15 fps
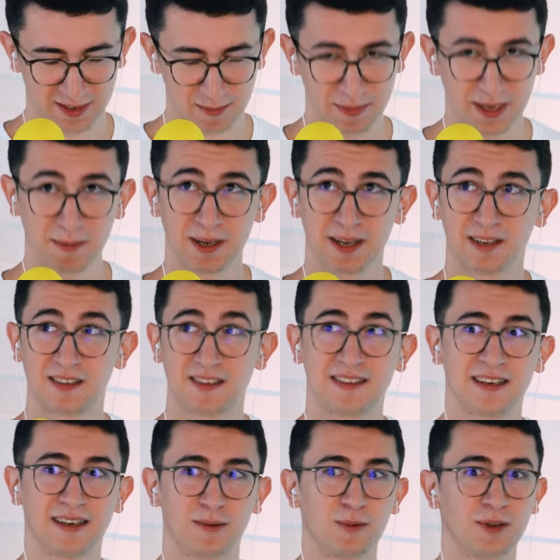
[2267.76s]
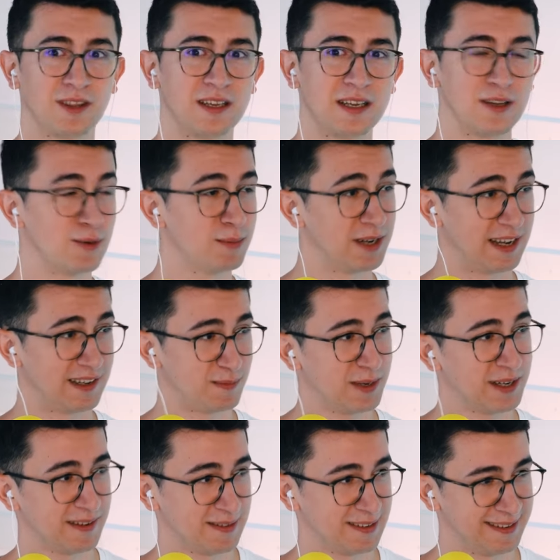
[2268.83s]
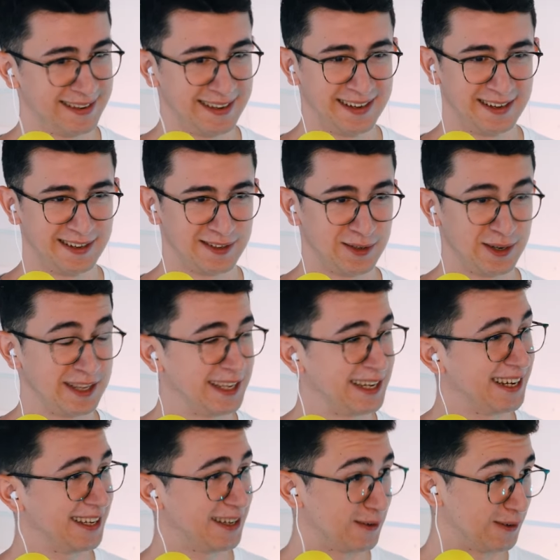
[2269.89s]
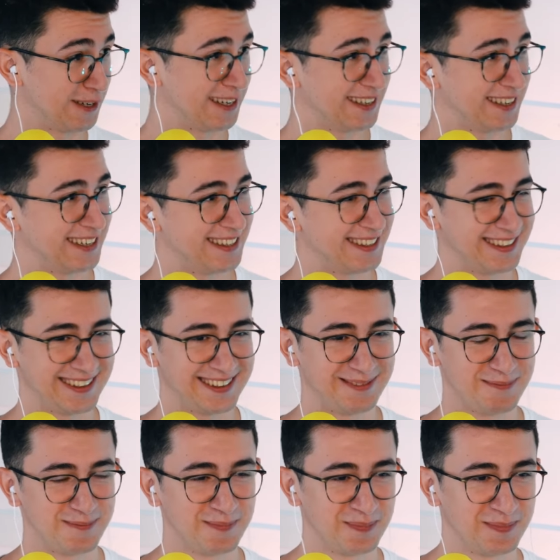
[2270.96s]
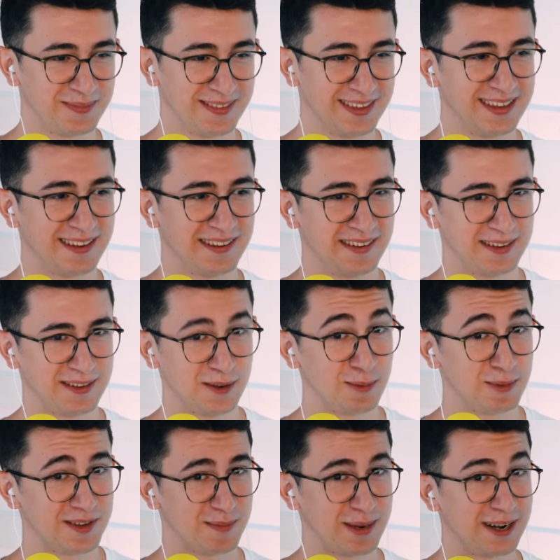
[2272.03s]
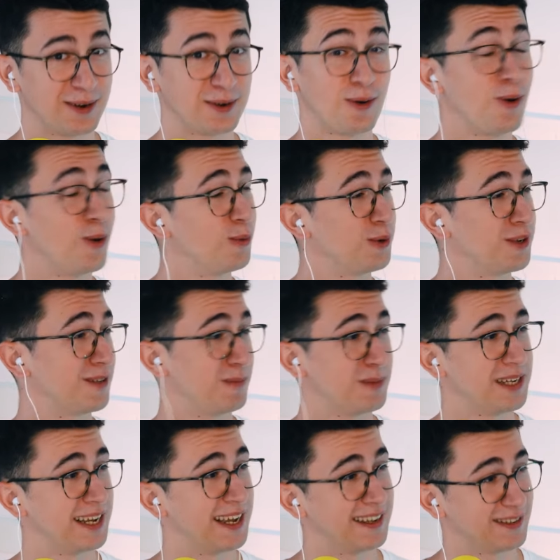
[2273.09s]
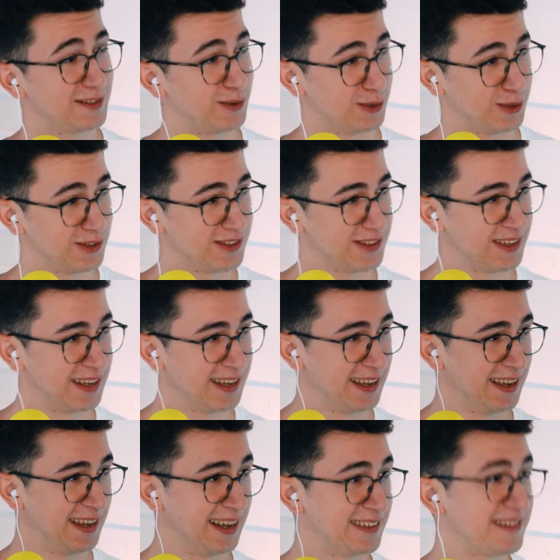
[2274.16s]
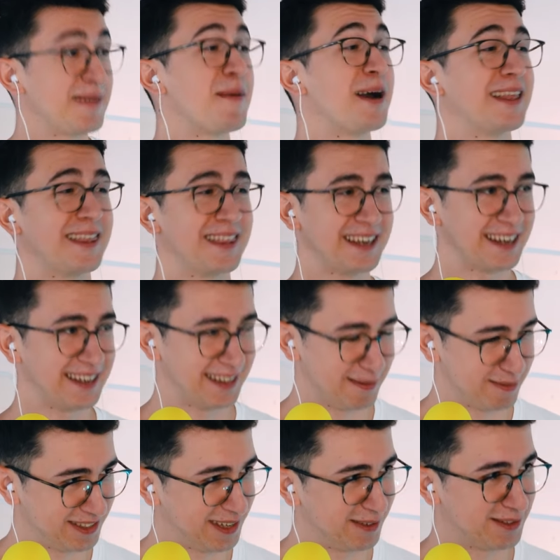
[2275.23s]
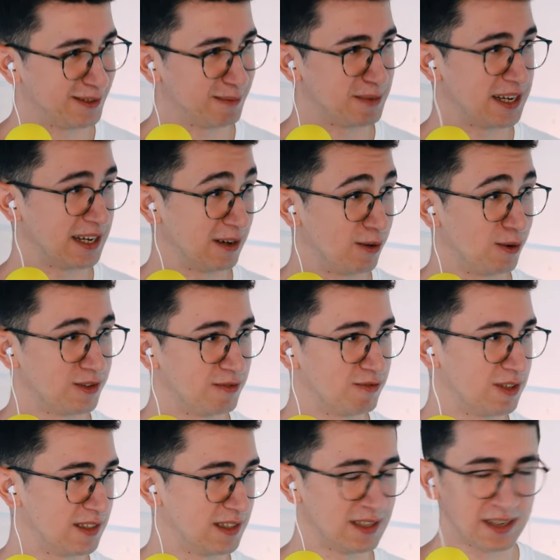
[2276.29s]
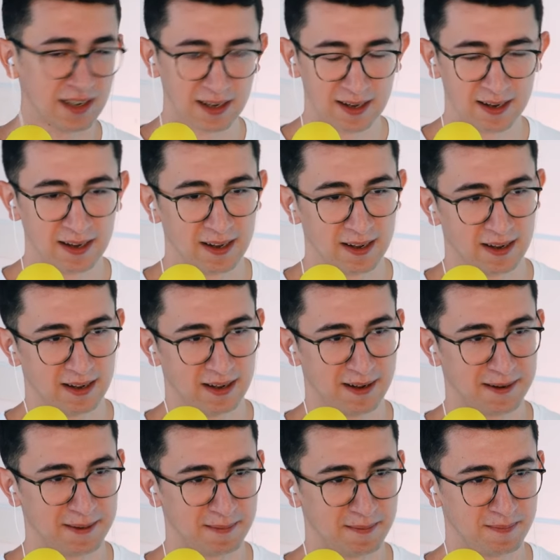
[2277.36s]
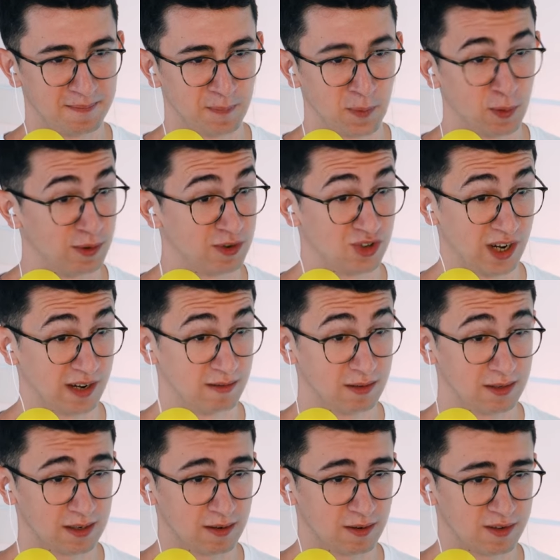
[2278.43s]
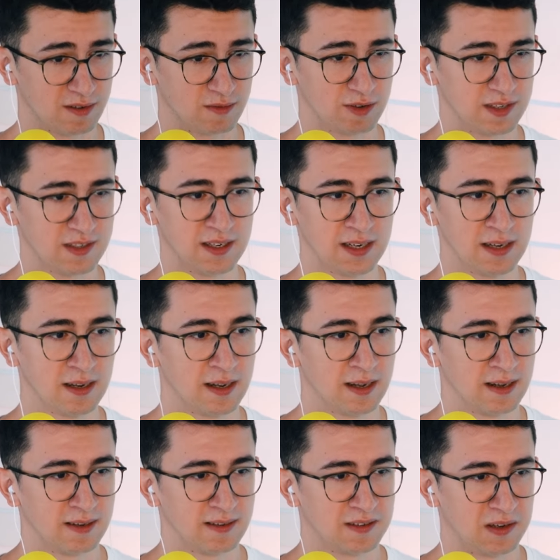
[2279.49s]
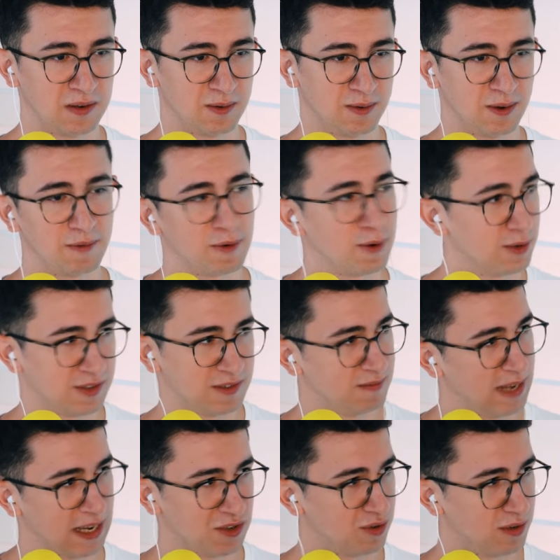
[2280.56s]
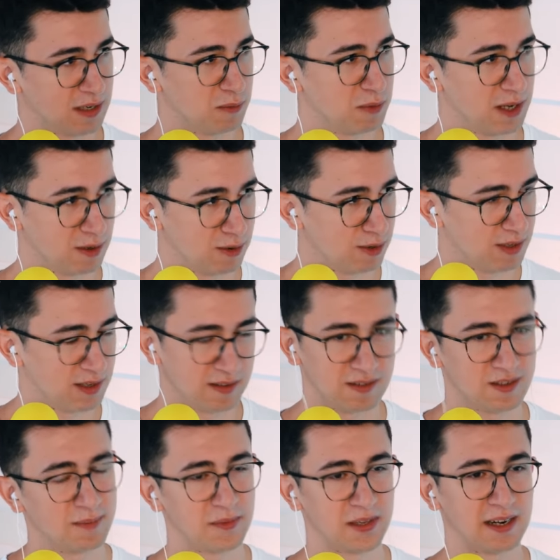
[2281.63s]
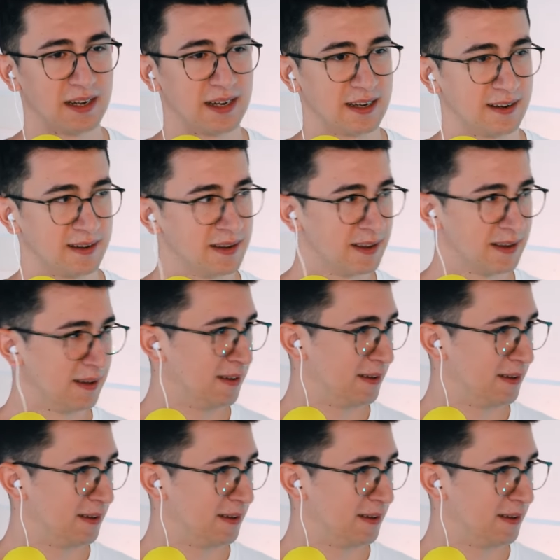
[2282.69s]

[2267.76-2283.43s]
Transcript: So maybe I'll start with the human aspect. So I think I agree that humans might not always be as good as they might think themselves to be in causal reasoning, or in general in causal reasoning. So of course, naturally, we are good in something like